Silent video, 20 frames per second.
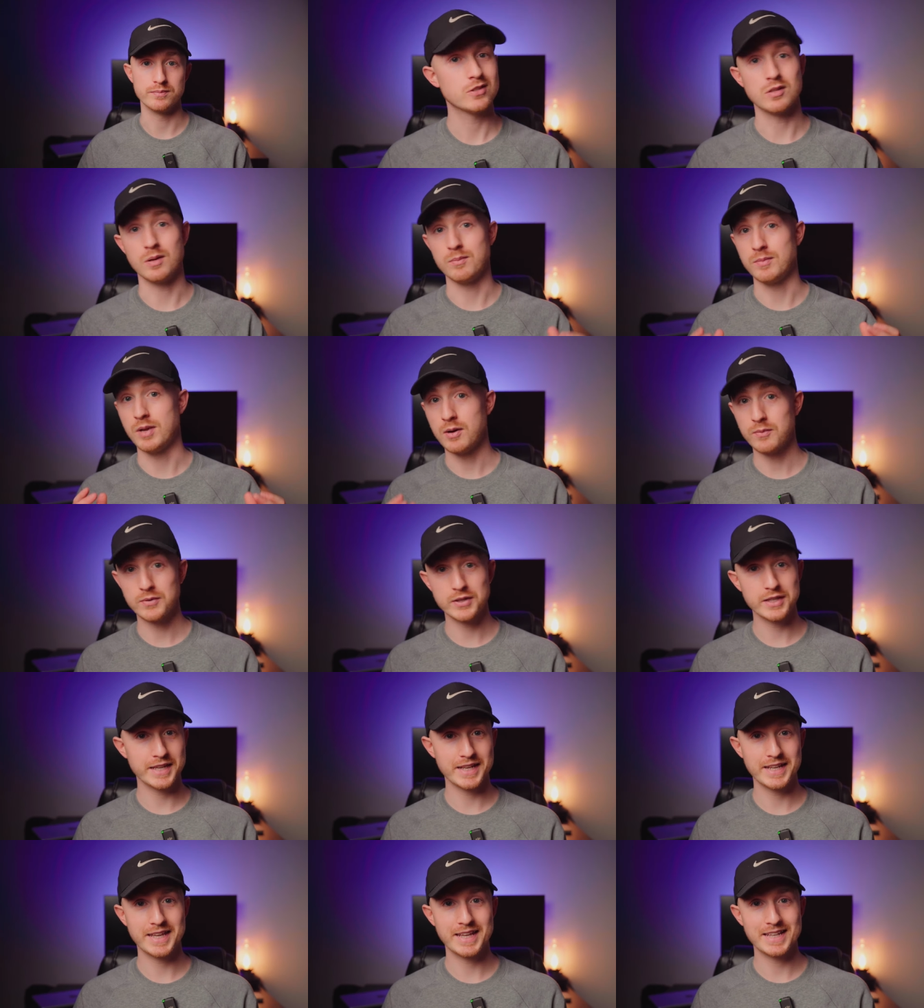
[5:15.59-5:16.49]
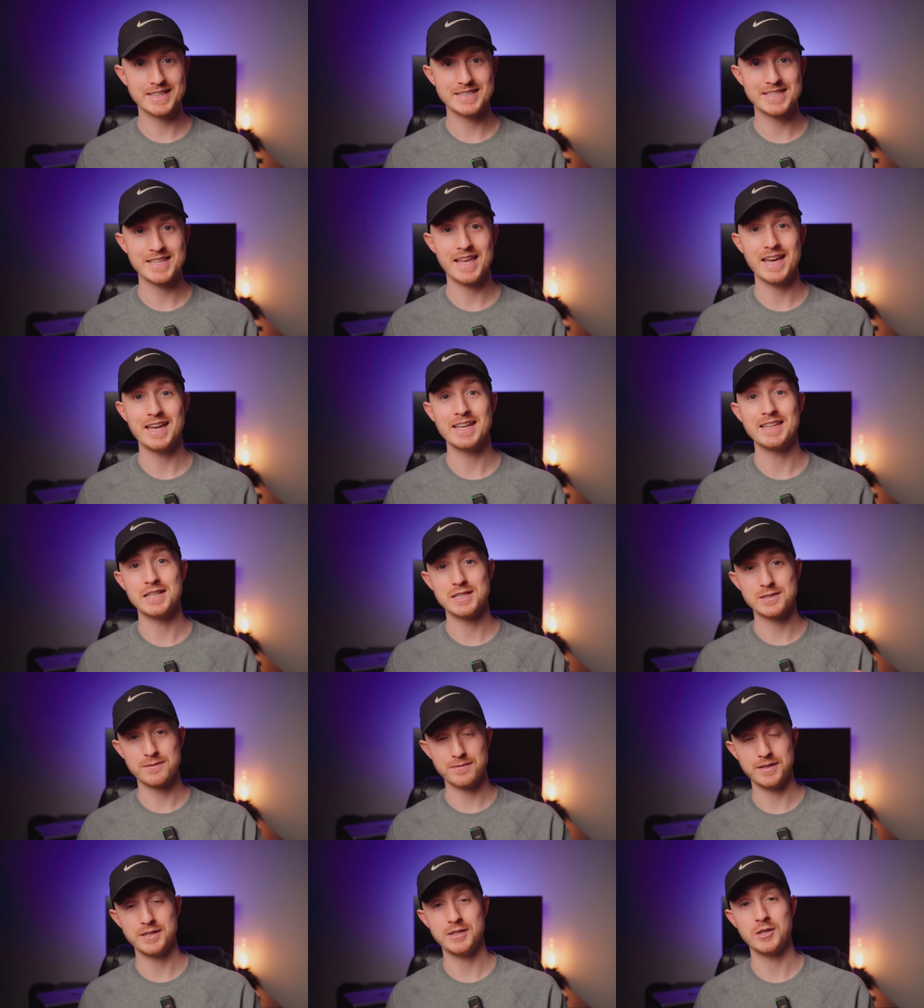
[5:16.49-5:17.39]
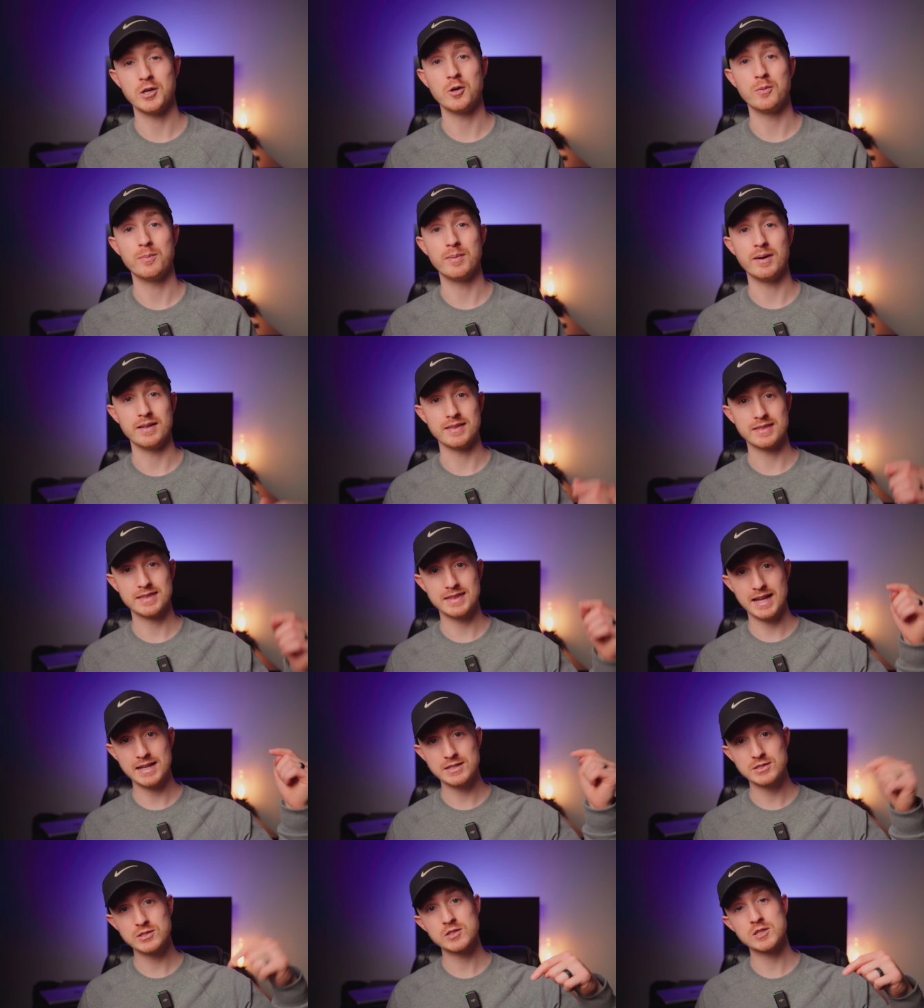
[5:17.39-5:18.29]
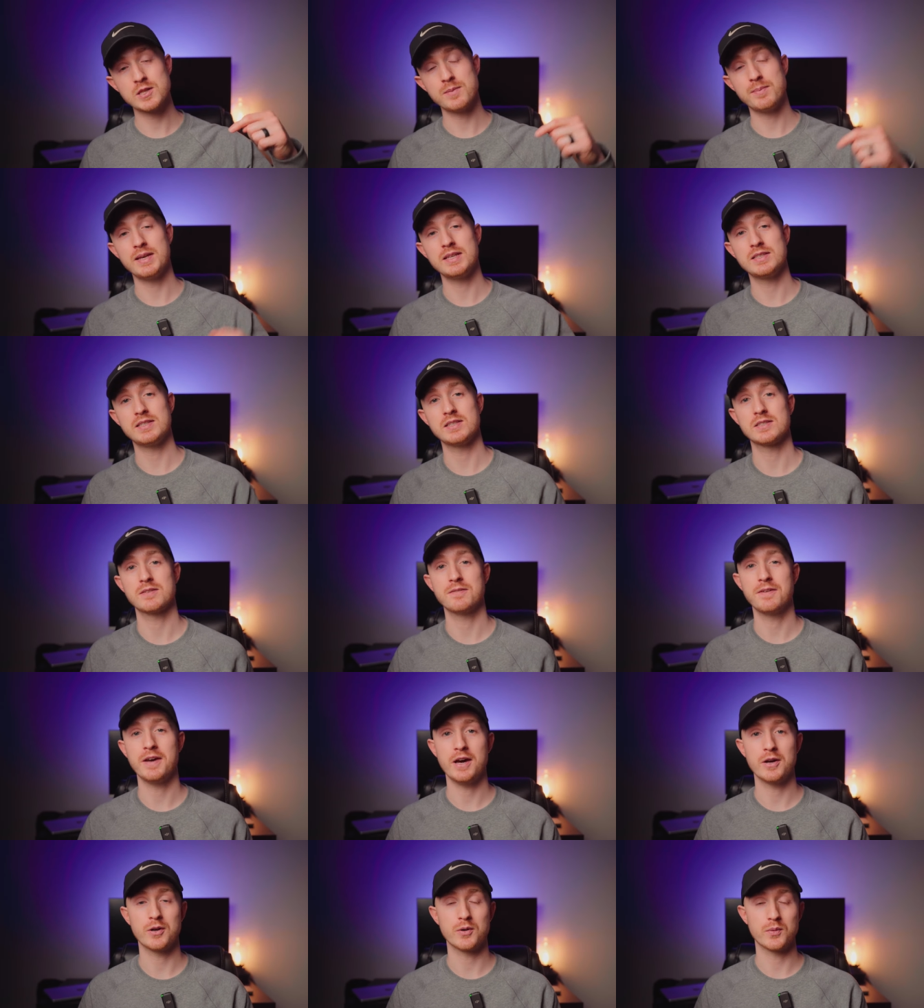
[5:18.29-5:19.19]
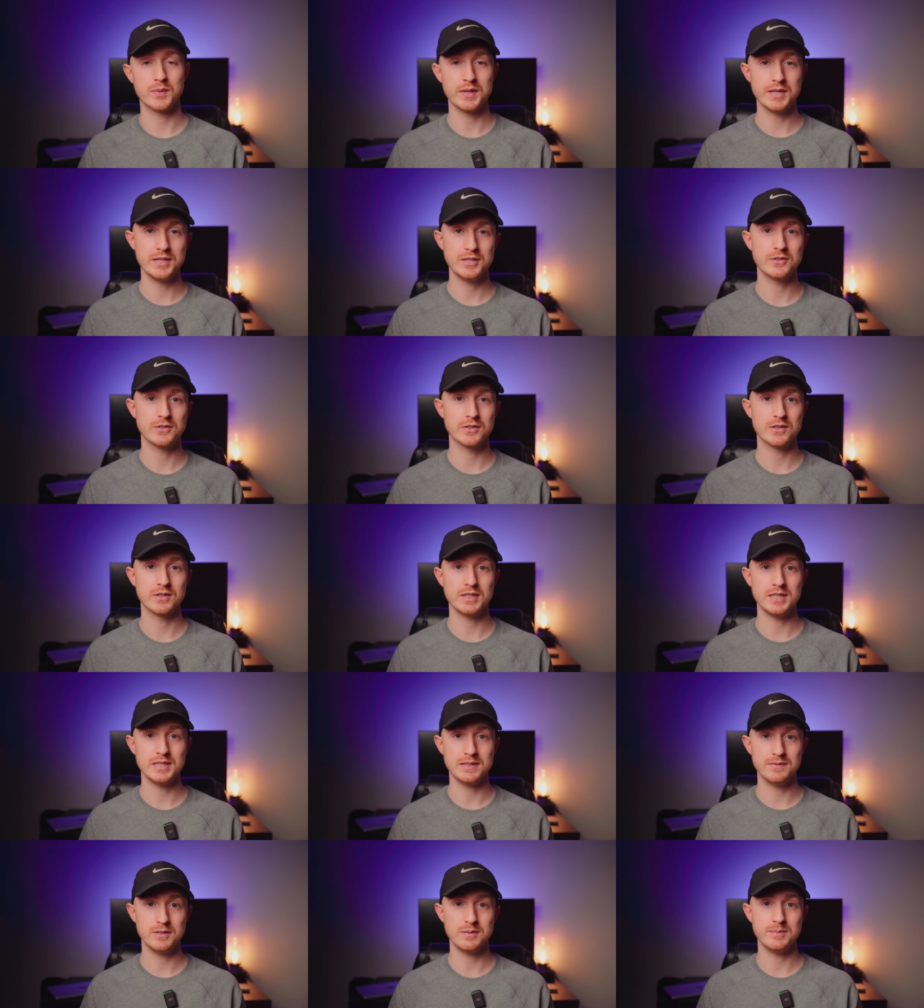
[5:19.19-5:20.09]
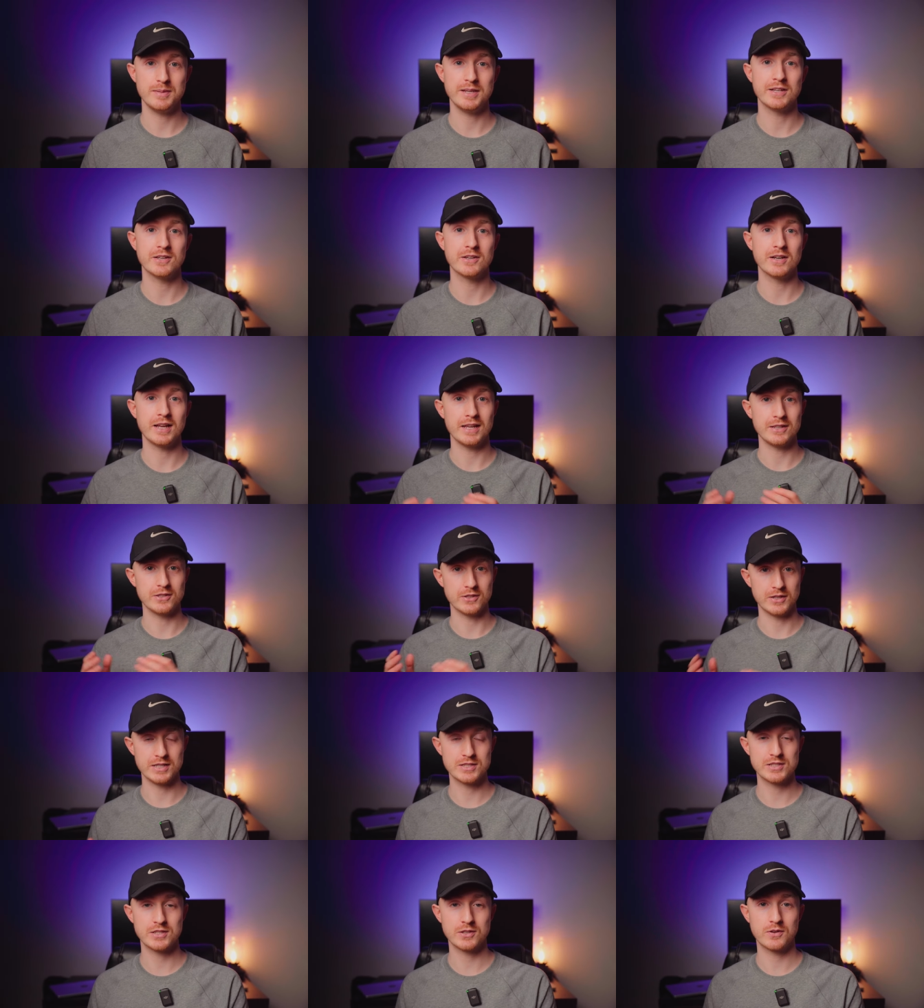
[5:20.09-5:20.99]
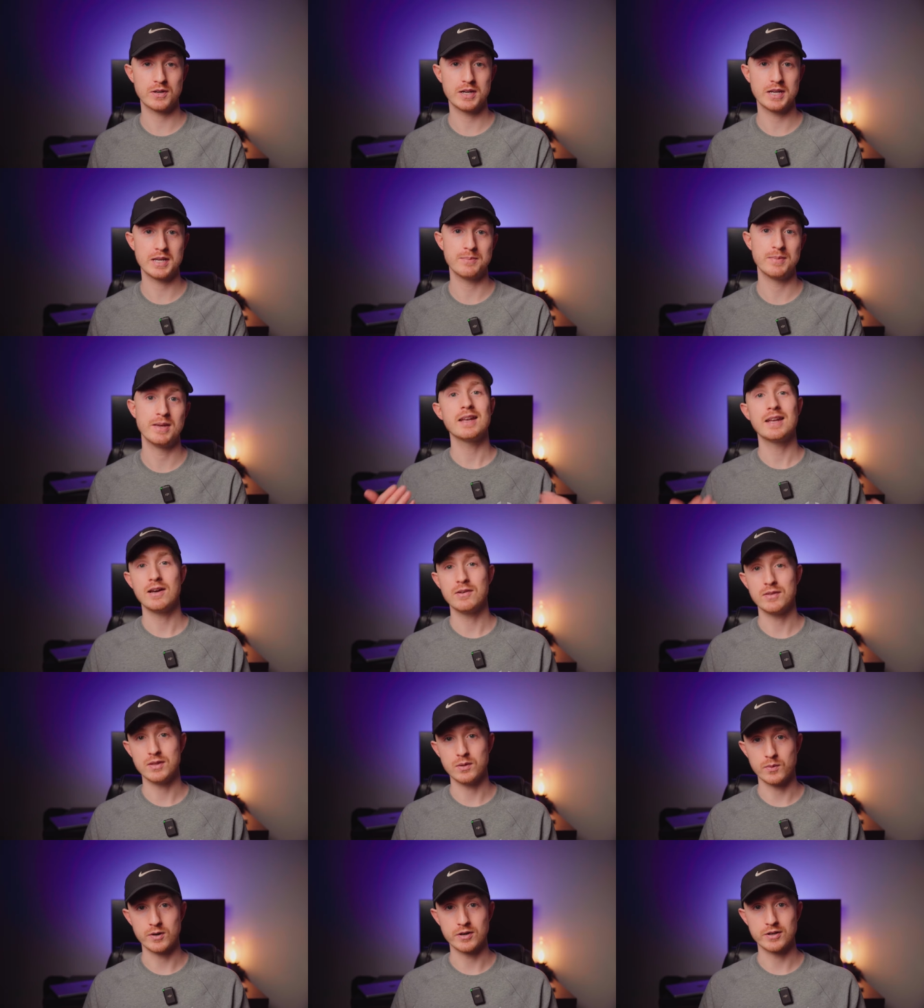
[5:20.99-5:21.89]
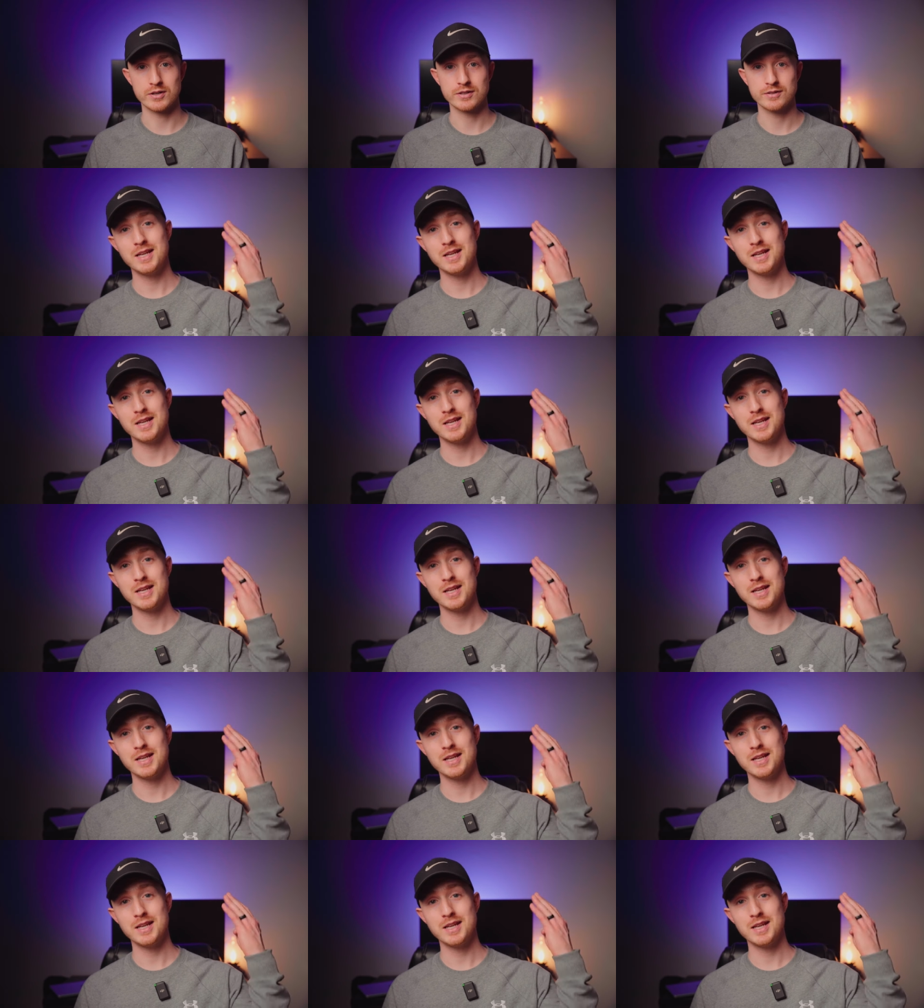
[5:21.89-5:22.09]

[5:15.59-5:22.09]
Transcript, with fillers: So I'm not really gonna get into that in this video, but that's just the basics of how to read your EV meter and your histogram and how they work.